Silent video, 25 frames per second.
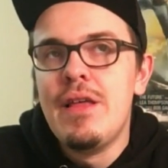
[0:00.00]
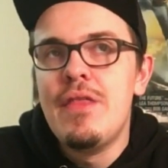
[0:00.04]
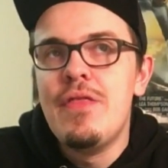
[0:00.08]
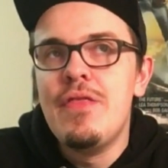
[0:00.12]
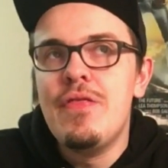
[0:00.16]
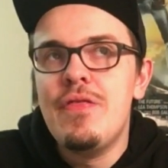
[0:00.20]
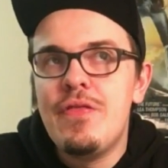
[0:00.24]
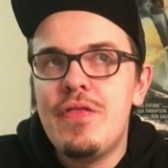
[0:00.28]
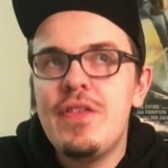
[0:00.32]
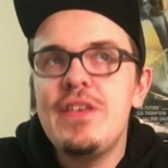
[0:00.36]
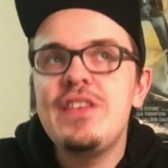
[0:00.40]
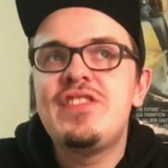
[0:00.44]

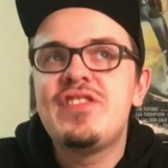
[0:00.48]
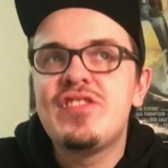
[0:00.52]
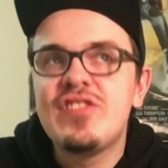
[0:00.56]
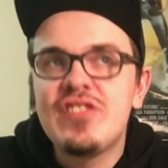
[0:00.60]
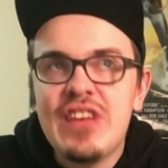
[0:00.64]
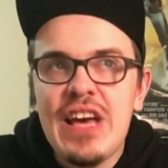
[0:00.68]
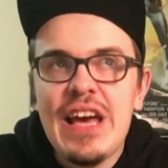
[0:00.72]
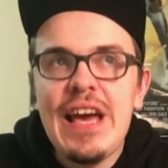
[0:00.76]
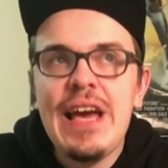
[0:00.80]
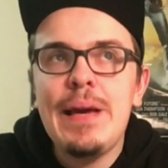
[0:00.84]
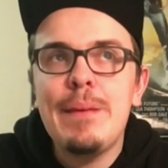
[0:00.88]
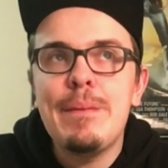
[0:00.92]
This
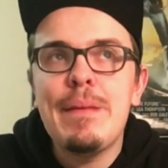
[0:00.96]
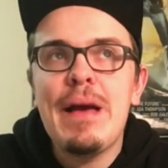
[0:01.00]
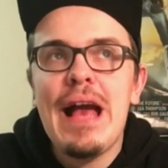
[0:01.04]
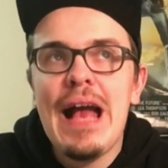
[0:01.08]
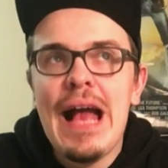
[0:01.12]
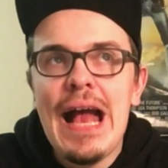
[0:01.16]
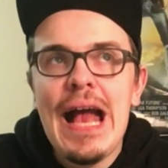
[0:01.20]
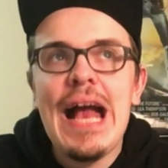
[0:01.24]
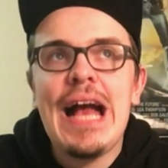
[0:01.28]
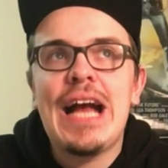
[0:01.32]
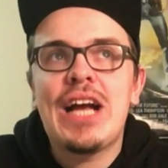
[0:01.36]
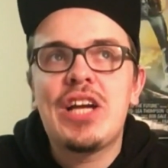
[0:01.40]
game
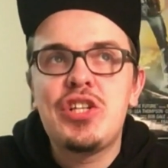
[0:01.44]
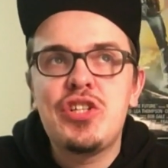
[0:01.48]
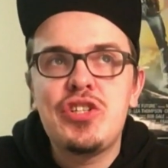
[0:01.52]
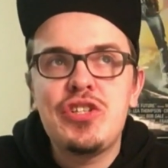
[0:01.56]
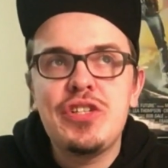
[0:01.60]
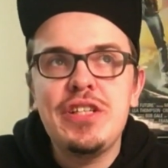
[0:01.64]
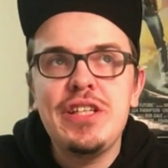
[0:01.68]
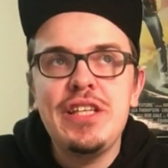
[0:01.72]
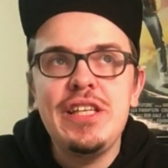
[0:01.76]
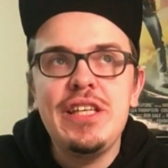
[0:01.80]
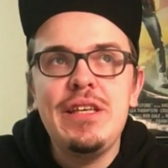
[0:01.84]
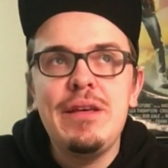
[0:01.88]

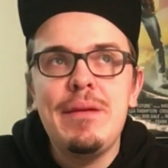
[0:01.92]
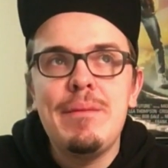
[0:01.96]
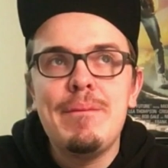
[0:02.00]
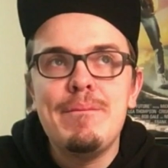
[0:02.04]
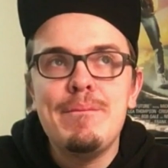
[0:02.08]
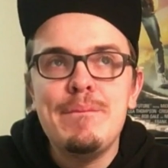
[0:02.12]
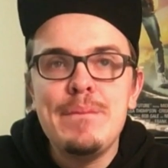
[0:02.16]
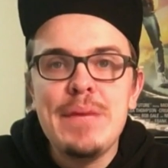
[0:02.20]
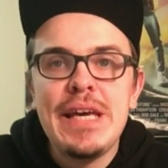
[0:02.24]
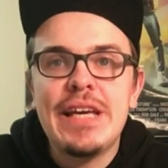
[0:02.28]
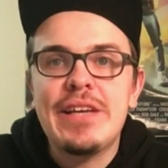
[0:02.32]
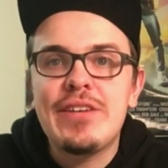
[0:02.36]
actually
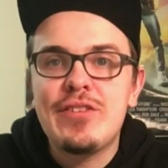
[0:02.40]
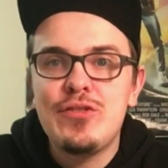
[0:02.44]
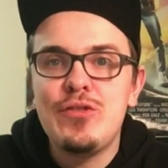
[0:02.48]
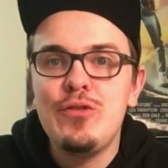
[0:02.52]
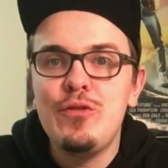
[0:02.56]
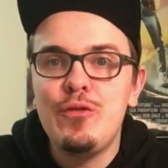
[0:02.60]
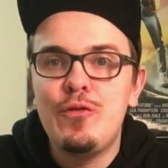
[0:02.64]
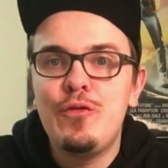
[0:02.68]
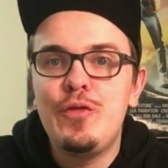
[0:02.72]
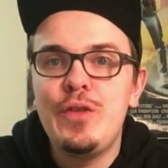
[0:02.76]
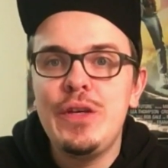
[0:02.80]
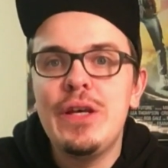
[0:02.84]
makes
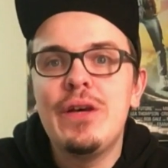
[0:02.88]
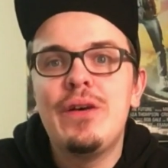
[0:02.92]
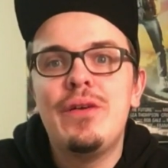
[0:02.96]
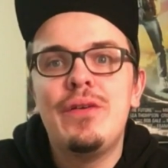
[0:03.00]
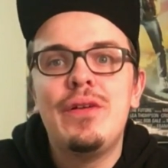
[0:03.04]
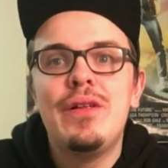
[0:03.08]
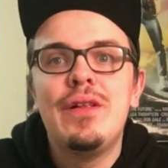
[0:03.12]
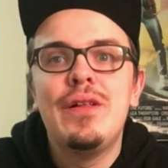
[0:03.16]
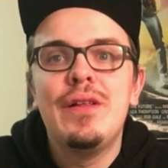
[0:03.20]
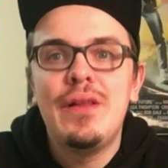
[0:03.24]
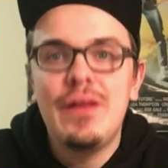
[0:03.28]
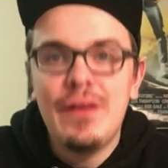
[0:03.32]
you
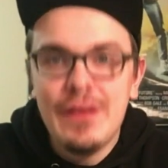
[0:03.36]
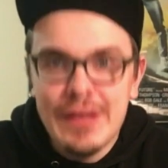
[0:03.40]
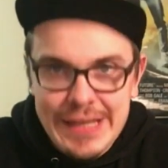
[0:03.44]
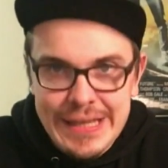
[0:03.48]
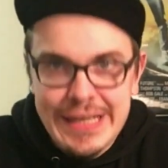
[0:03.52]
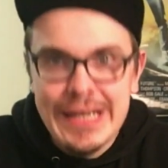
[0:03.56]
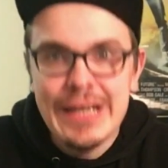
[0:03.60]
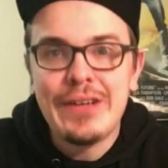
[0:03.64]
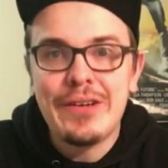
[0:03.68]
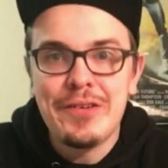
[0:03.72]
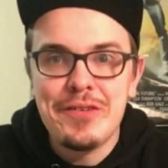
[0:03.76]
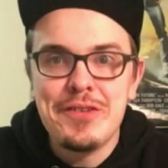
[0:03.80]
feel
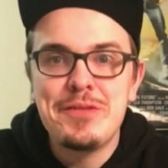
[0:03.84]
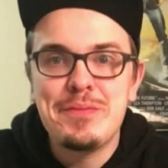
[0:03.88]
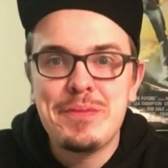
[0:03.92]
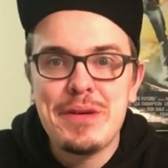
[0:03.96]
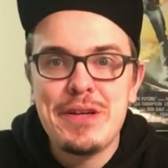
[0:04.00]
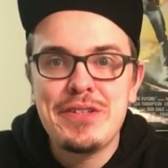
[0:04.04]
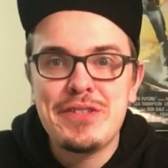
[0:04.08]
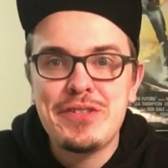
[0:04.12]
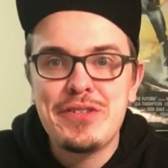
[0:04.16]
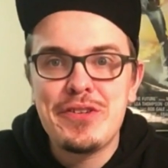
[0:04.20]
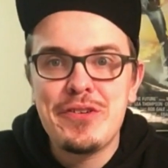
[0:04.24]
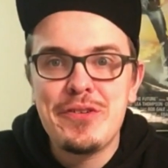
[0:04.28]
like a
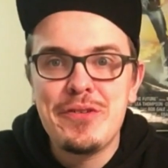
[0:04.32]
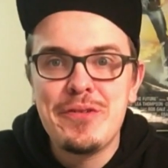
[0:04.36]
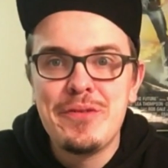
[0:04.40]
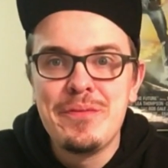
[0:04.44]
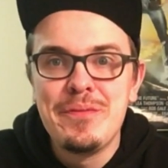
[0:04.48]
Ghostbuster.